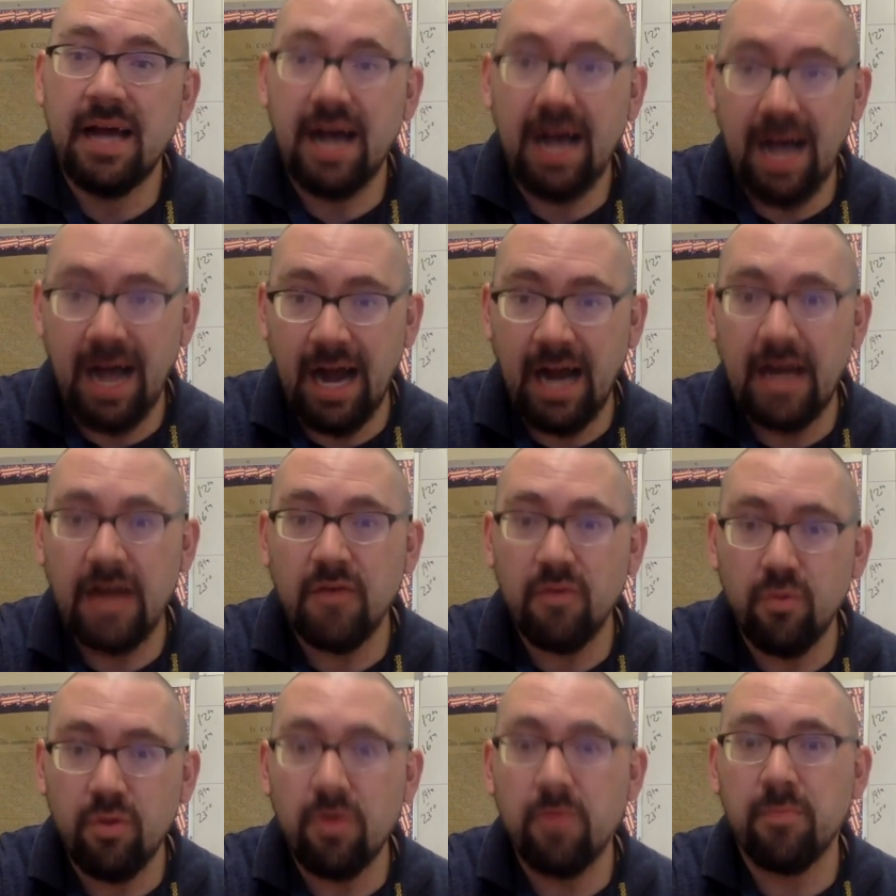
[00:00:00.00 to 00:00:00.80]

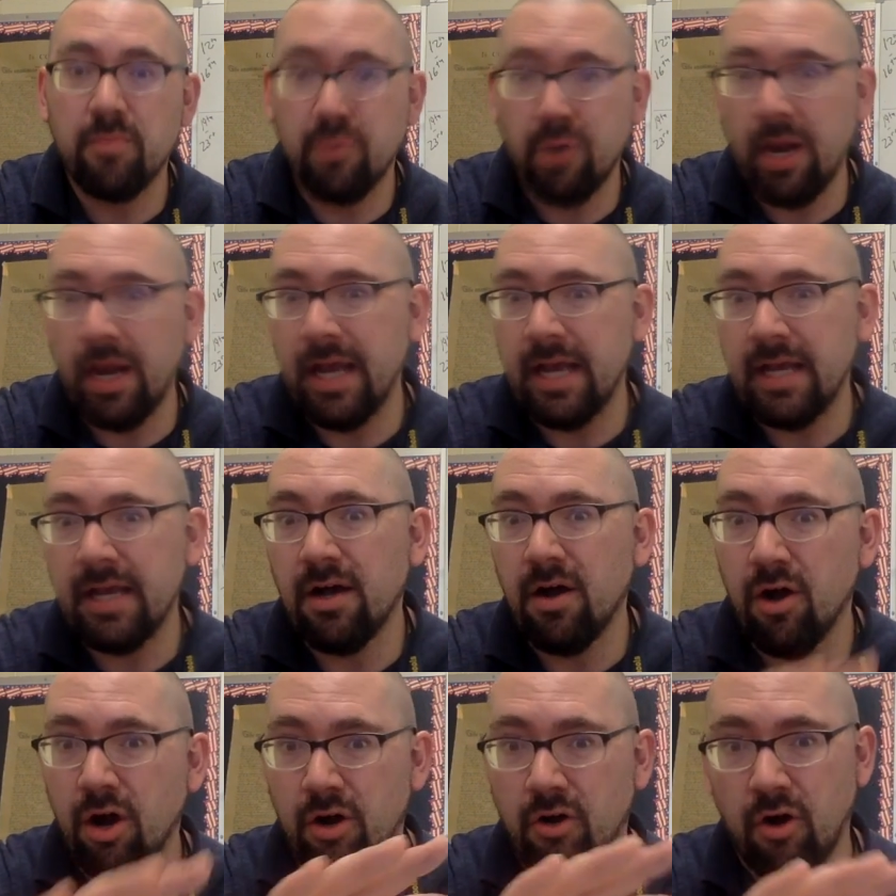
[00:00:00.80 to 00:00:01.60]
Iron will break
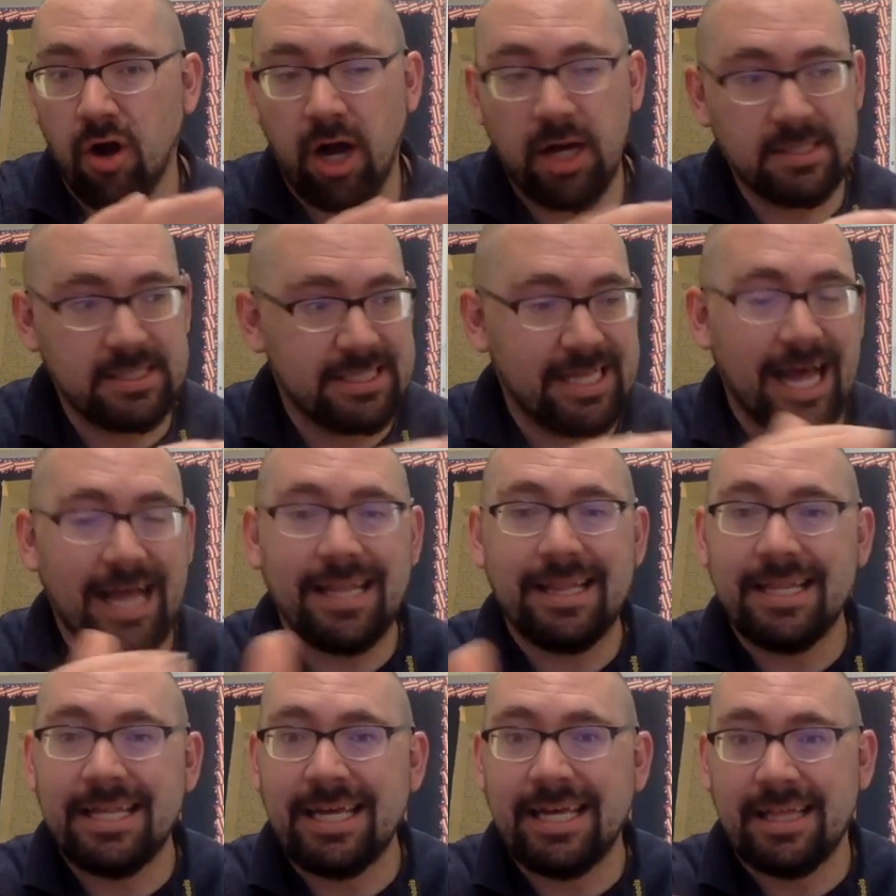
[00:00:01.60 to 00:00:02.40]
across
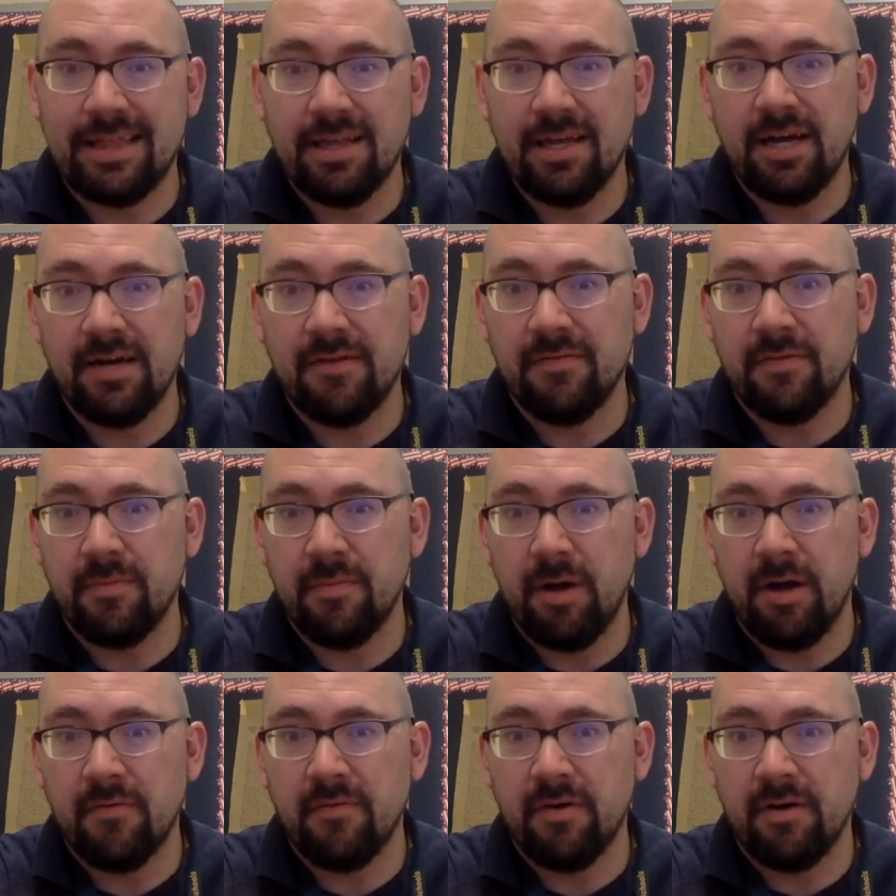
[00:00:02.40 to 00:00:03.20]
that length of
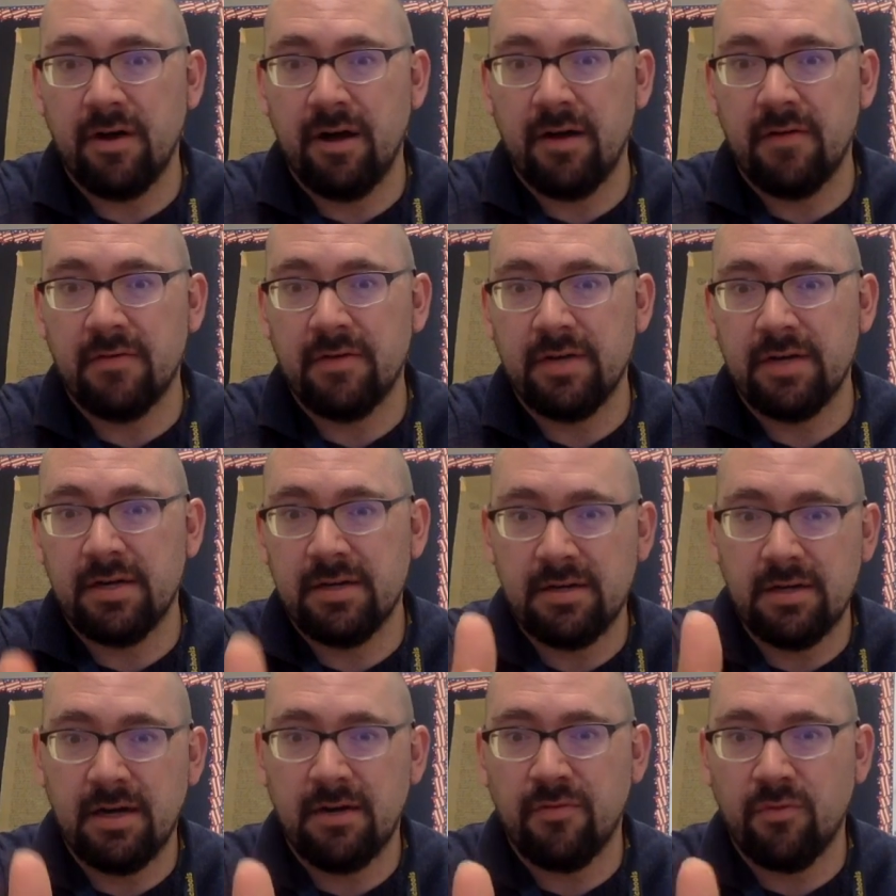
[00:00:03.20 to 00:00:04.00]

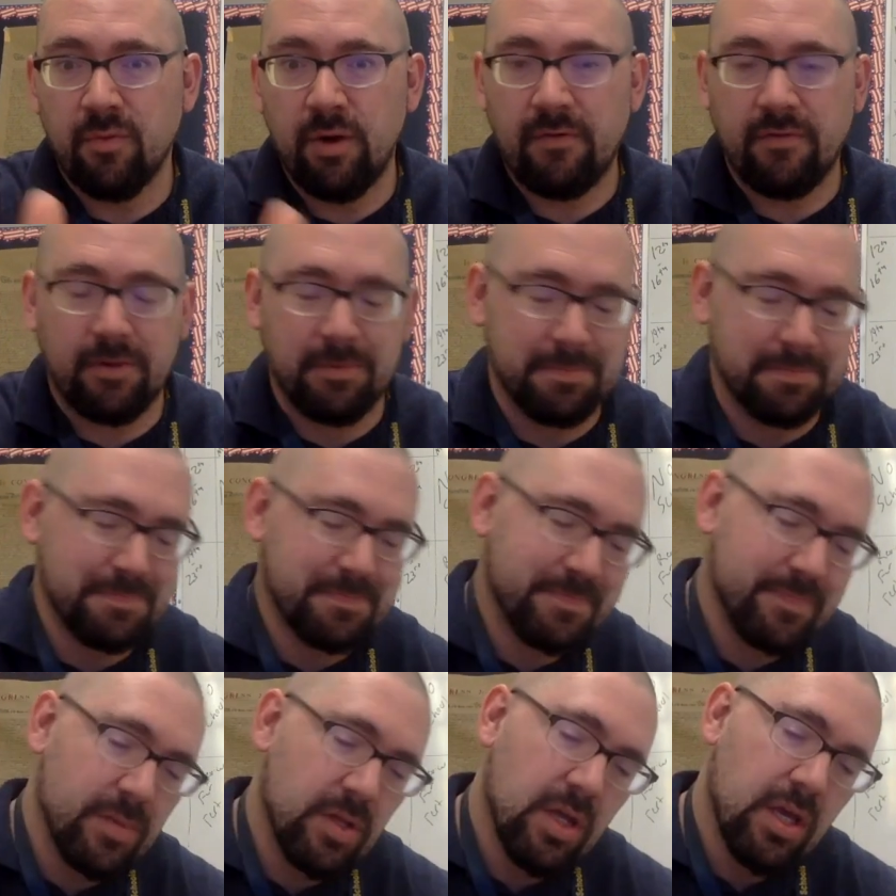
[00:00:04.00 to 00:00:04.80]
a river.
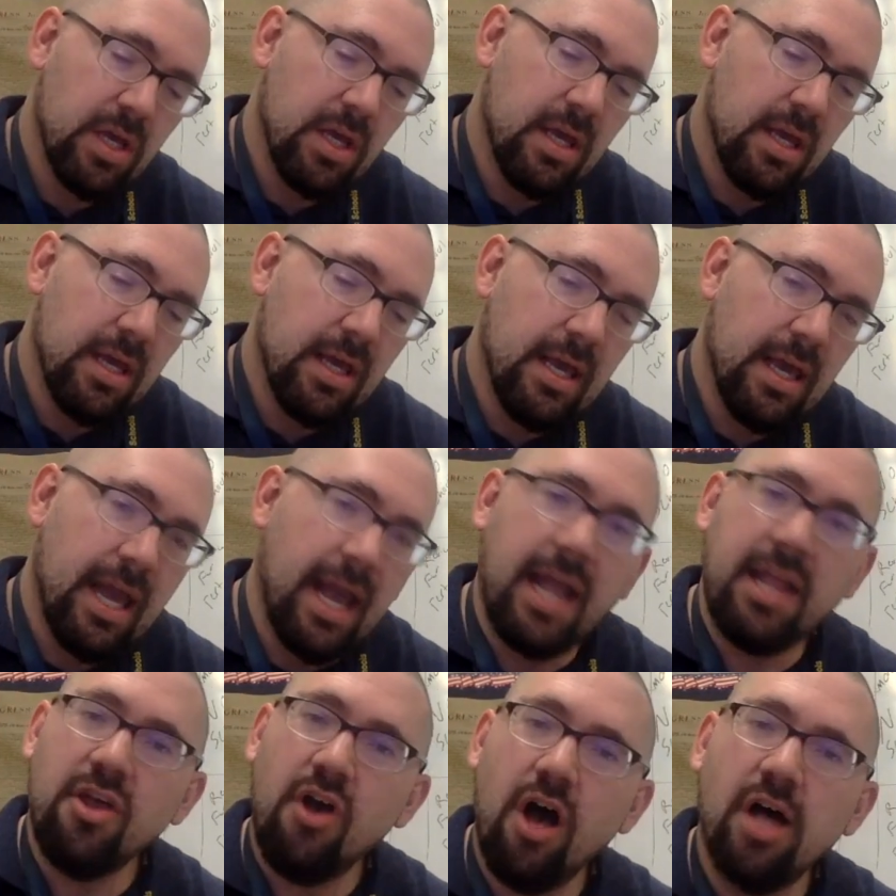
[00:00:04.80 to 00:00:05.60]

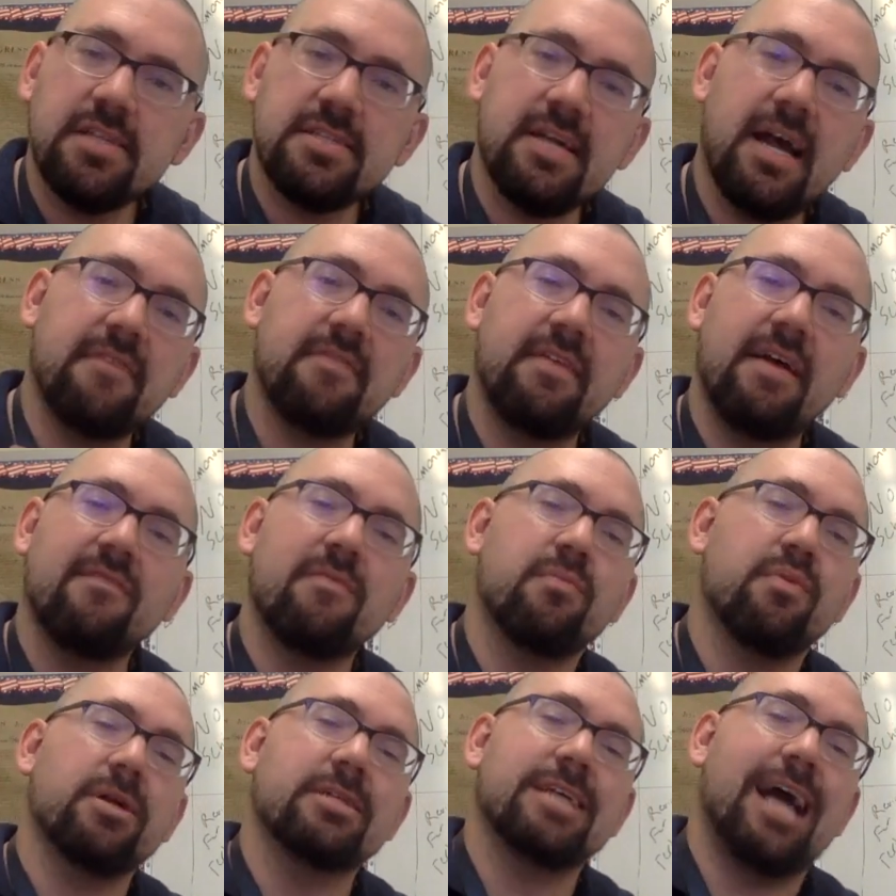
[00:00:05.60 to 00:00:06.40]
And you also have to have a
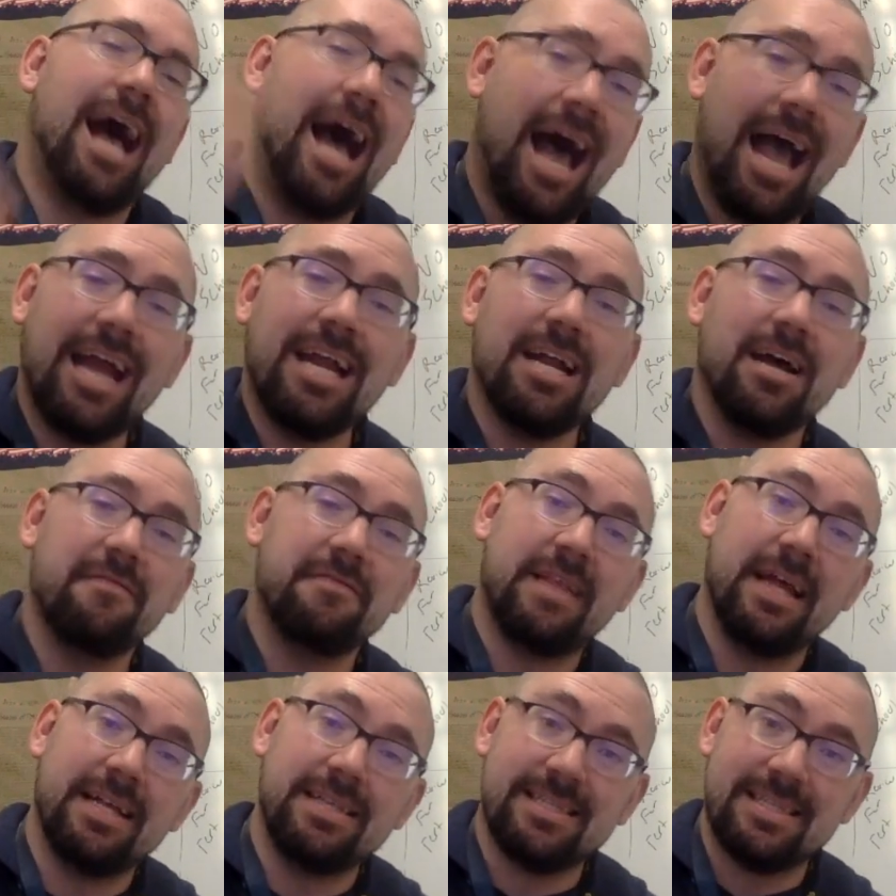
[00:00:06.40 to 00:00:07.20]
bridge high enough
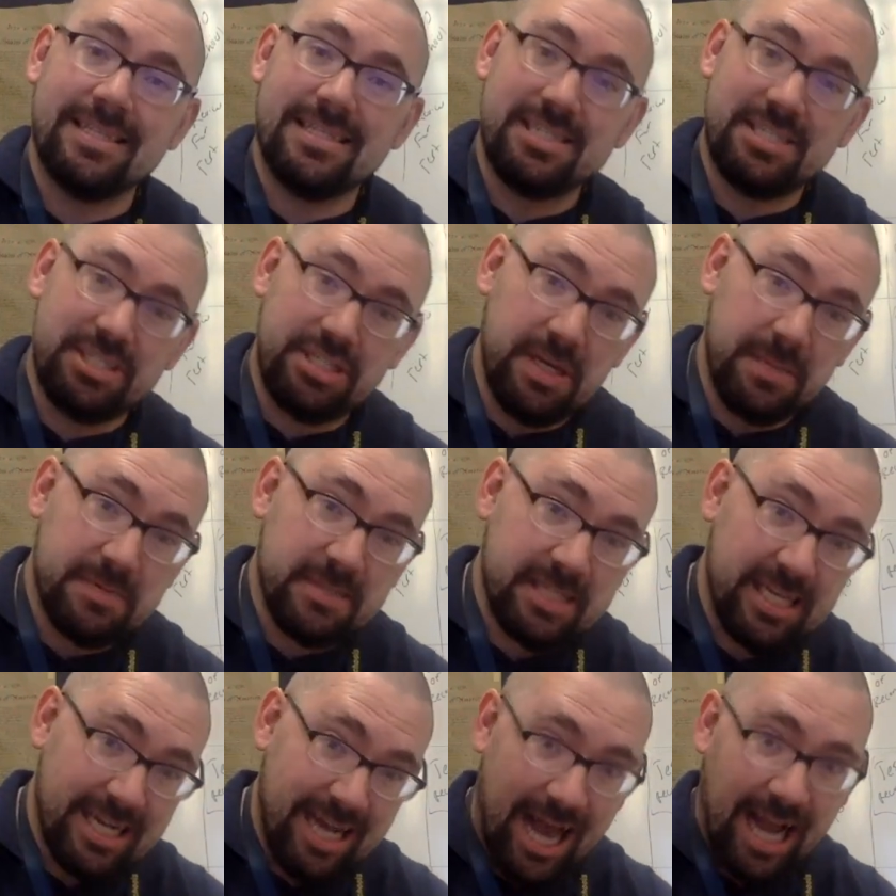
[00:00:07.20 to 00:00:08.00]
that the ships
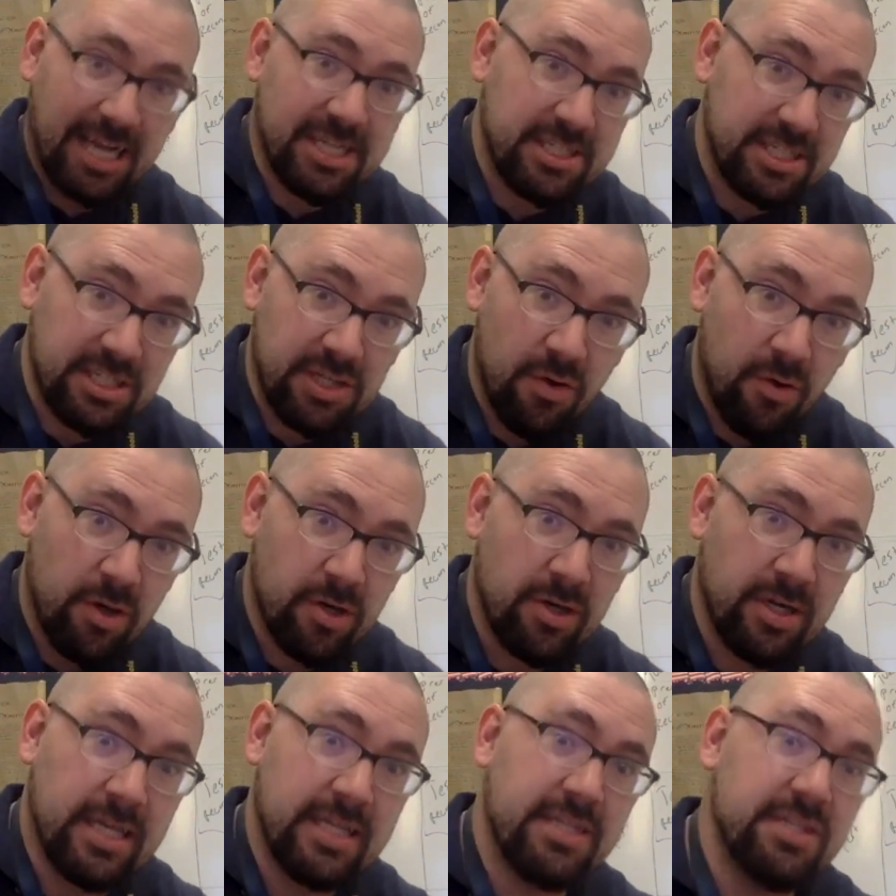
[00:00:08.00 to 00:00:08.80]
can actually go
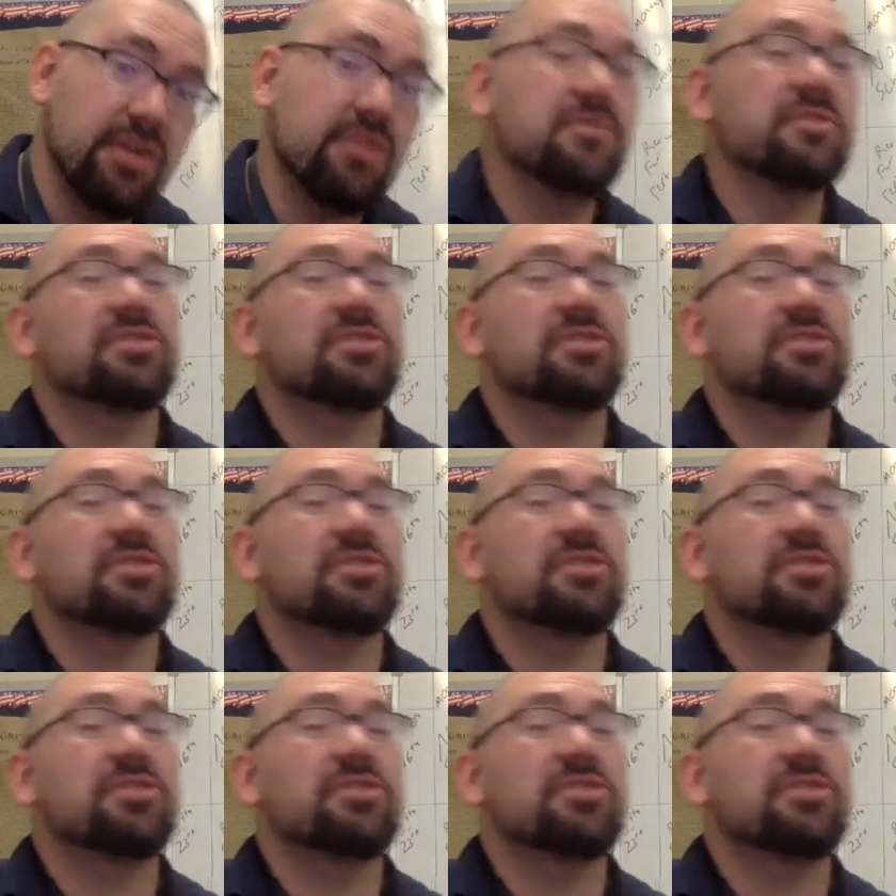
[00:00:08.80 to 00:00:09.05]
underneath too.